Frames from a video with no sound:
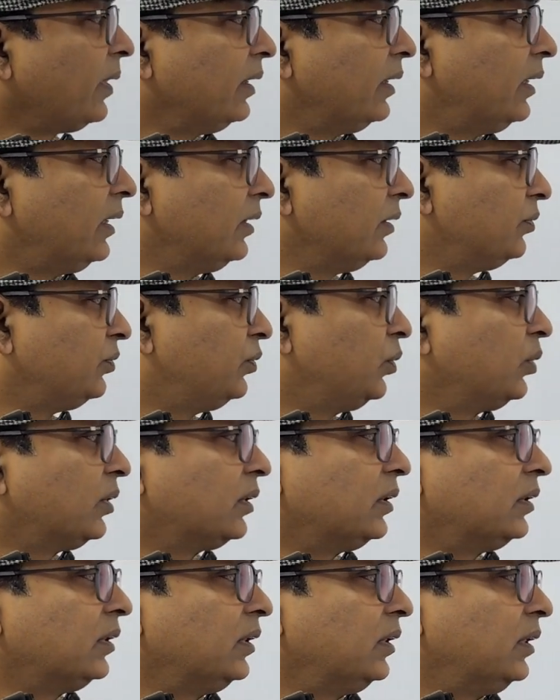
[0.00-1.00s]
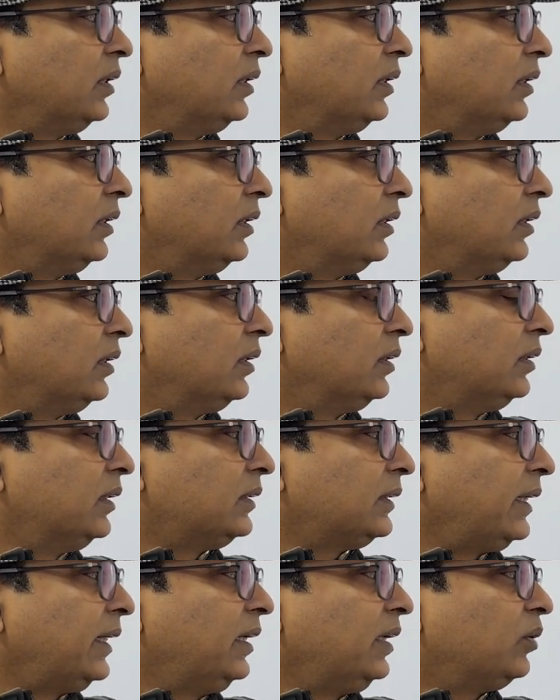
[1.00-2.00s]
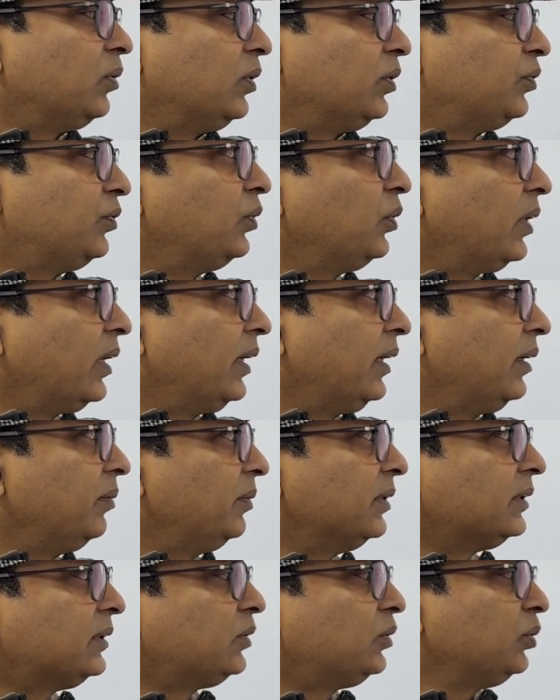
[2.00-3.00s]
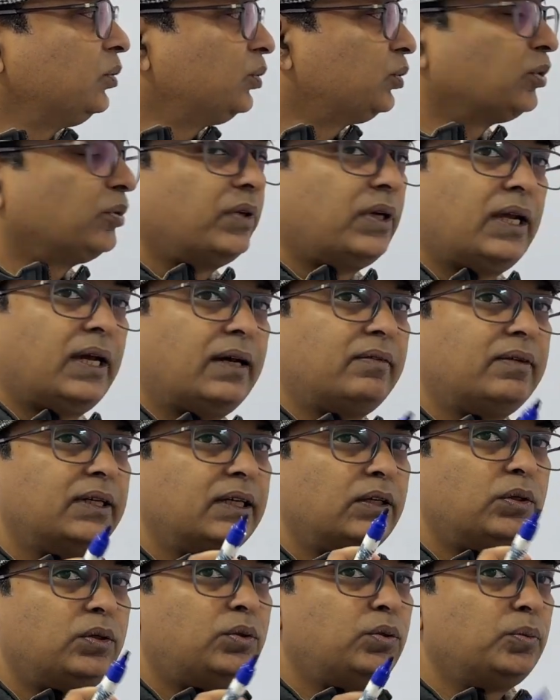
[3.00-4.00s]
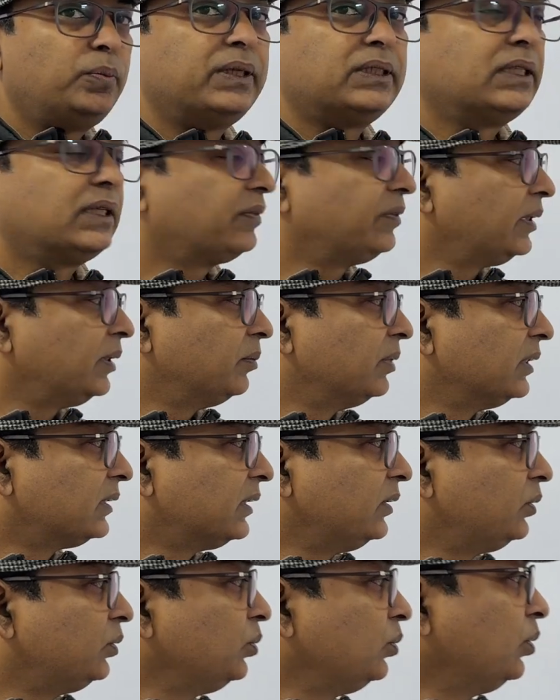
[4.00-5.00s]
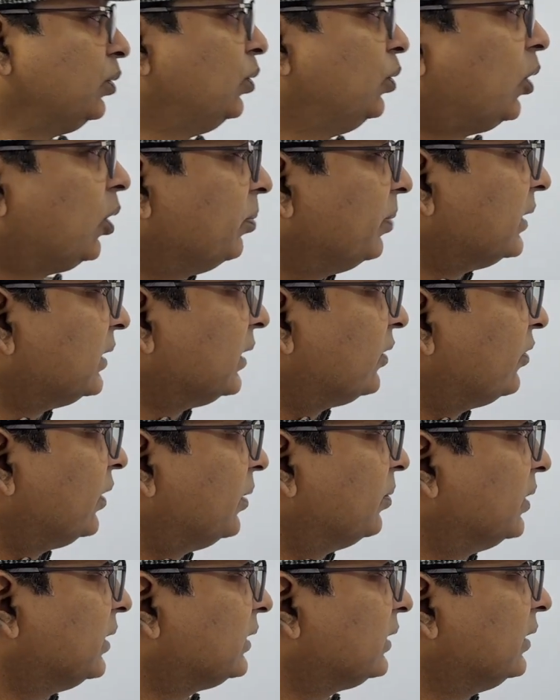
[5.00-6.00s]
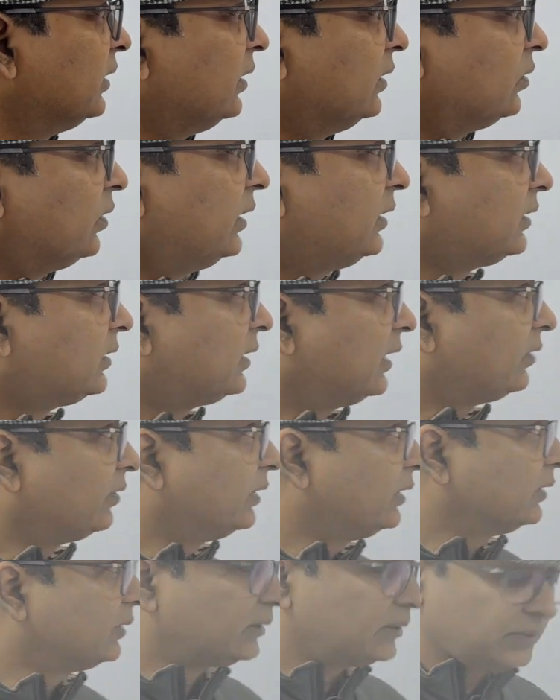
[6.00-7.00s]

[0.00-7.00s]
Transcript: and for this n equal to 4 and m is 2, so we'll have two basic variables and two non-basic variables. So let's start with this.